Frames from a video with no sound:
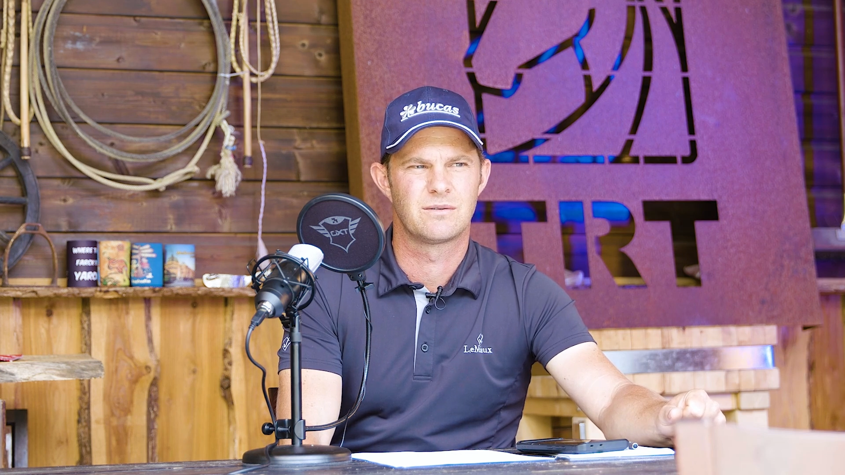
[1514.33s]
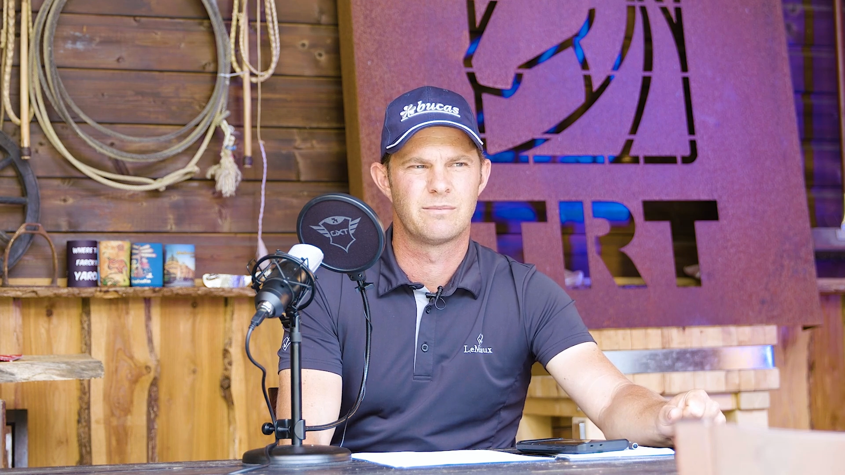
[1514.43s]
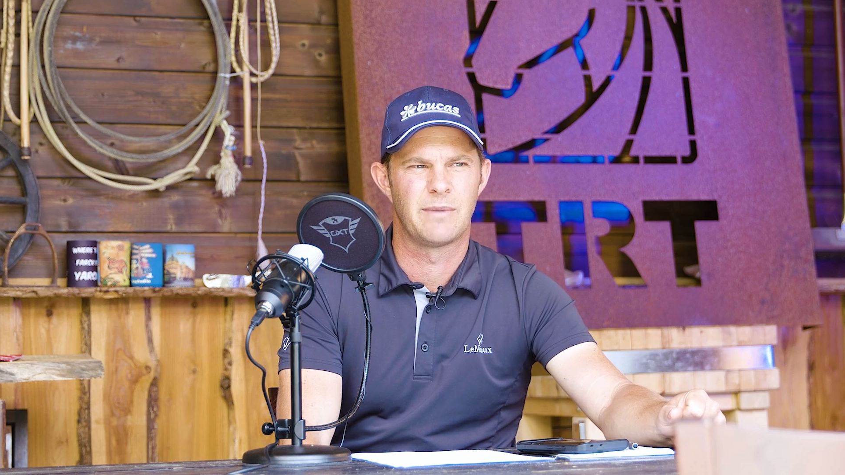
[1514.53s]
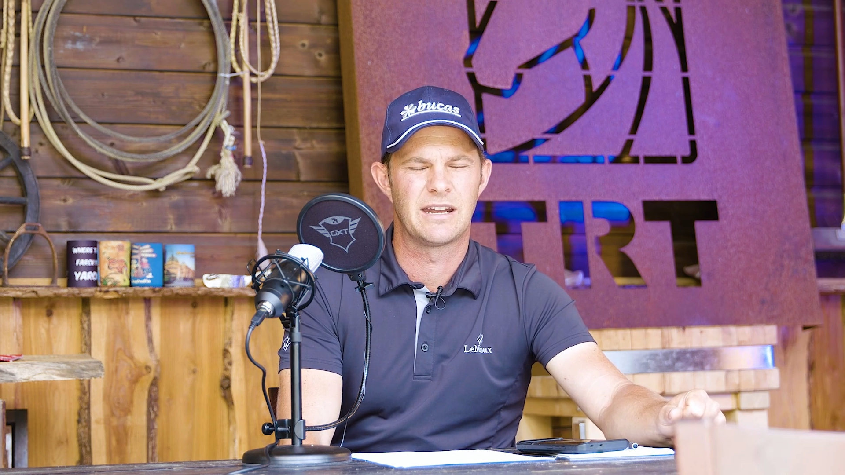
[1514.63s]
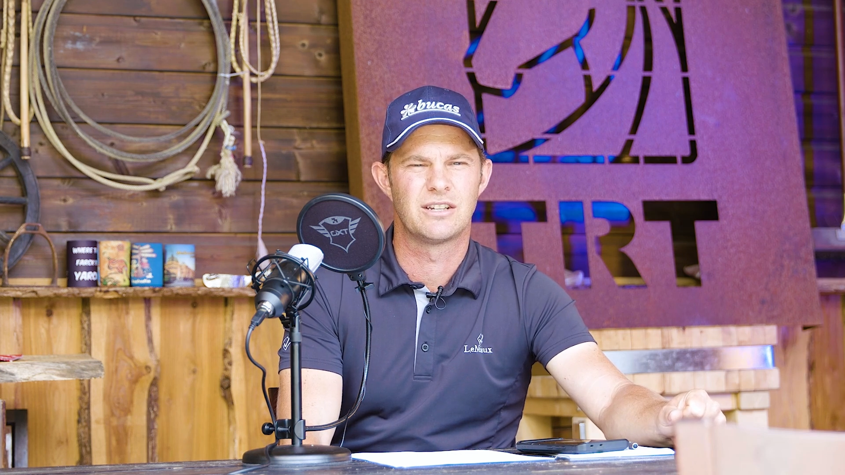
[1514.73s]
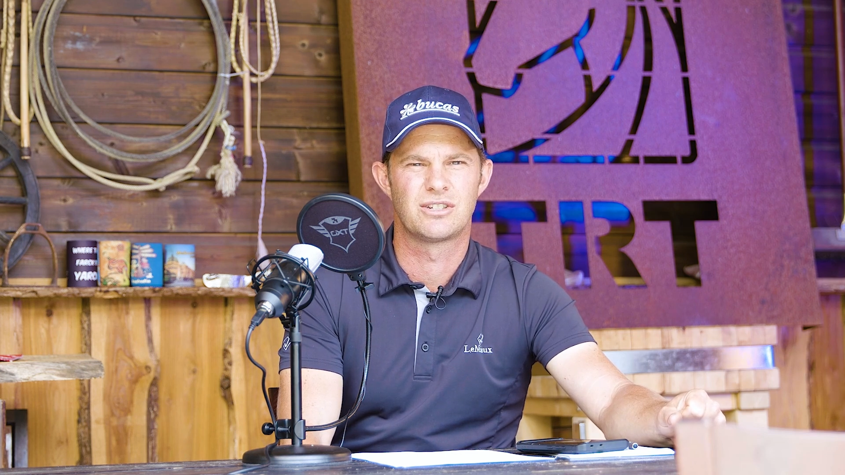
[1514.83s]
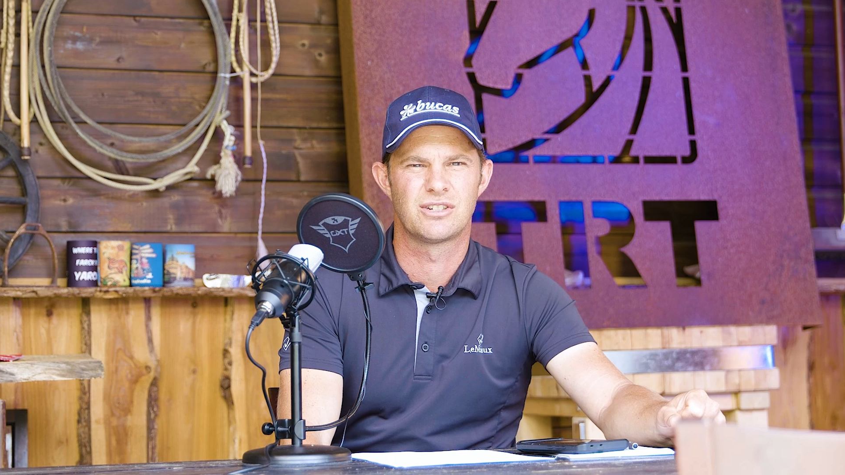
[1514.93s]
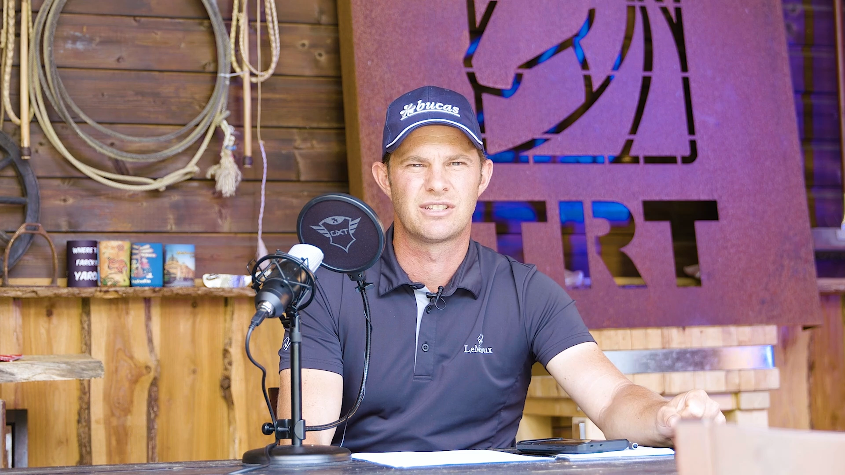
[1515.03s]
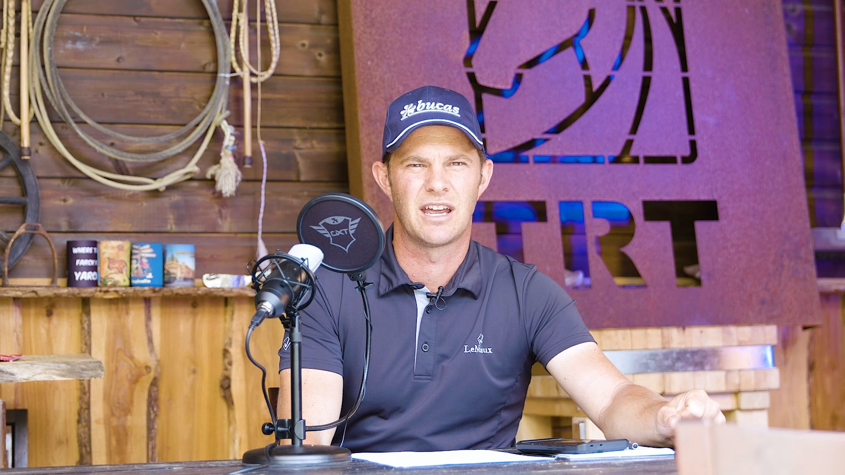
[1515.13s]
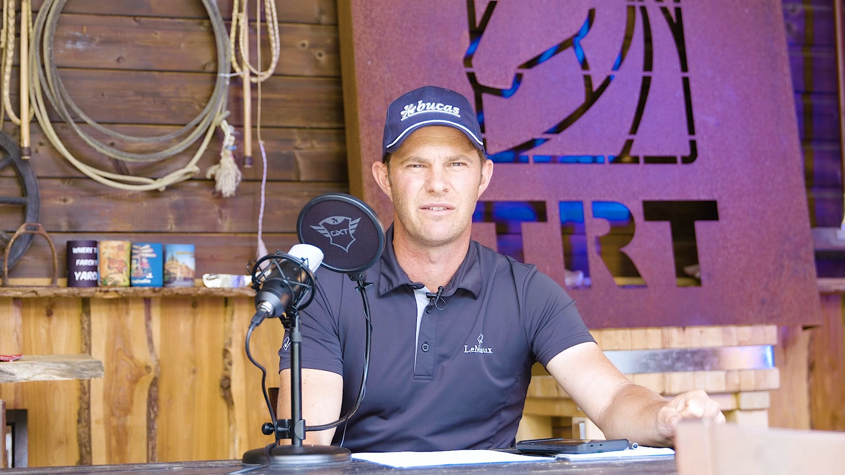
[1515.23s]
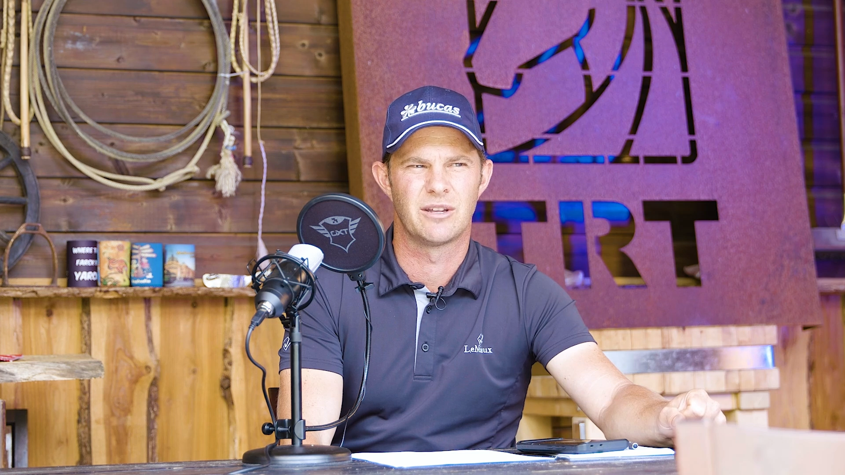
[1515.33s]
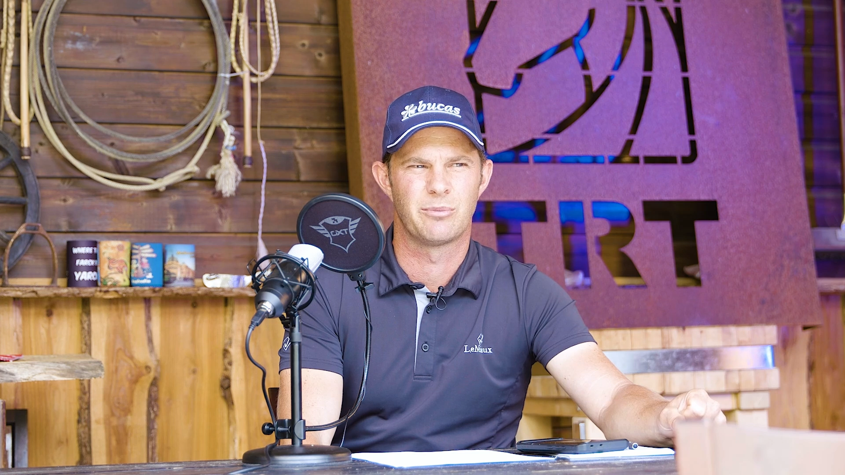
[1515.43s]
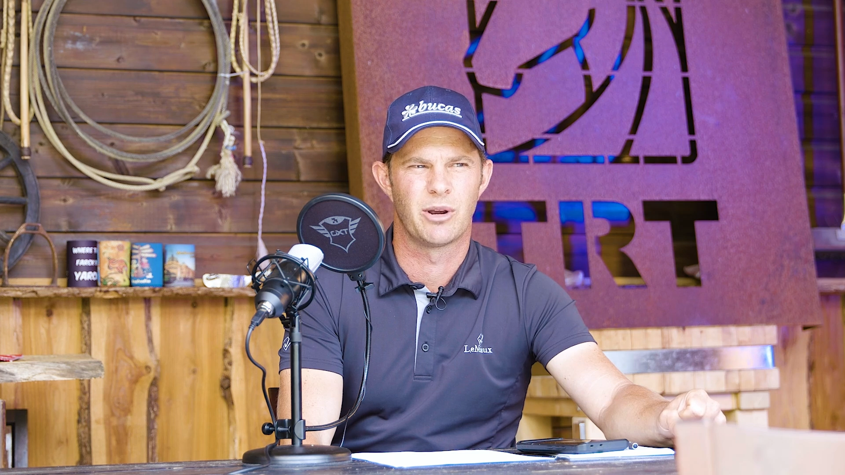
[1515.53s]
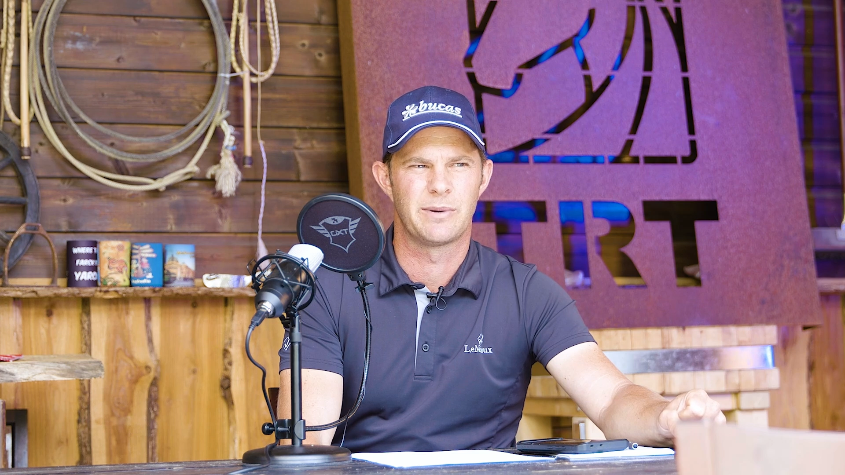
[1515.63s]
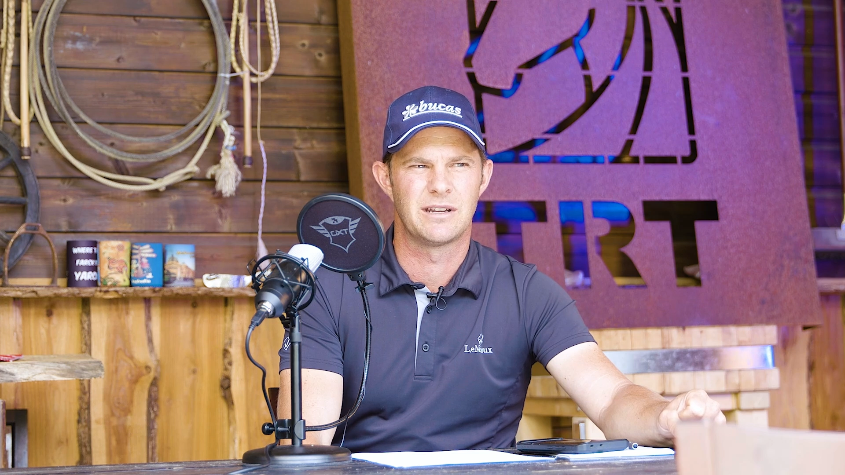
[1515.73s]
managed to save their
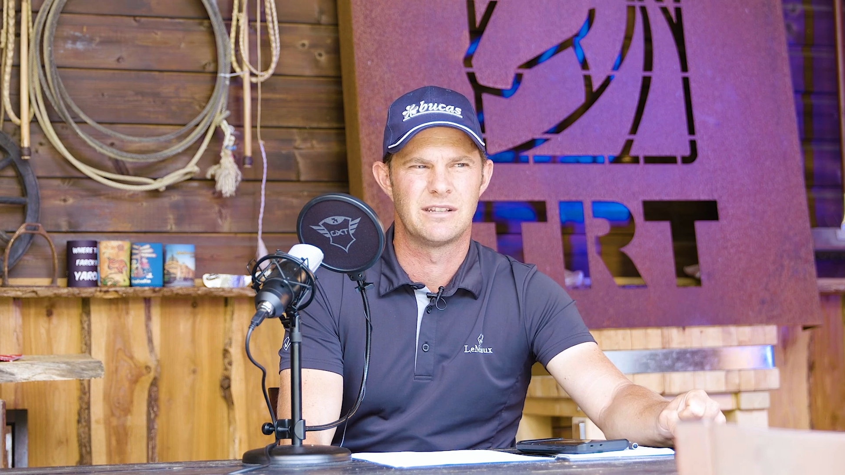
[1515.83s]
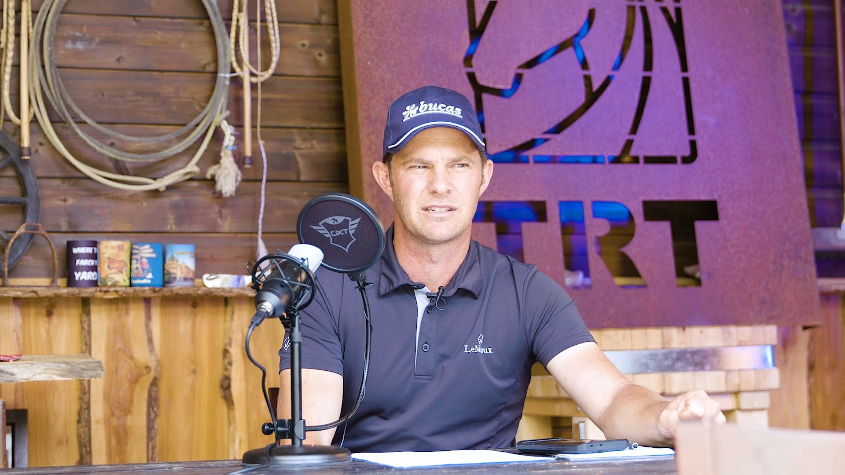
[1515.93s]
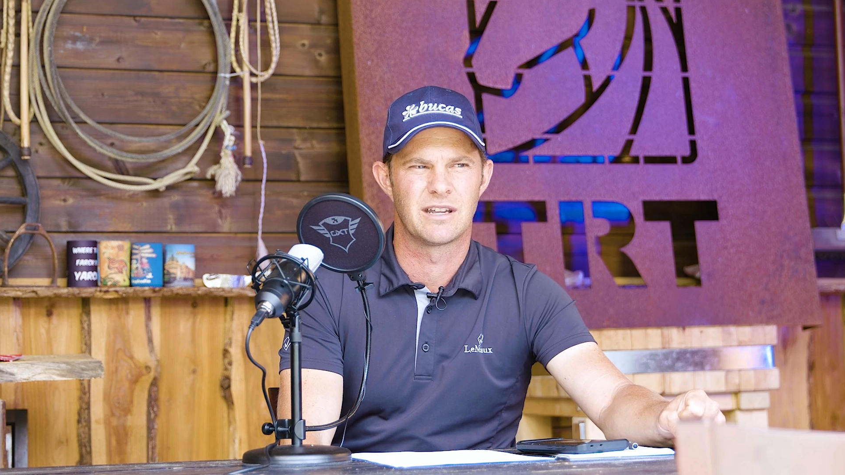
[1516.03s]
properties,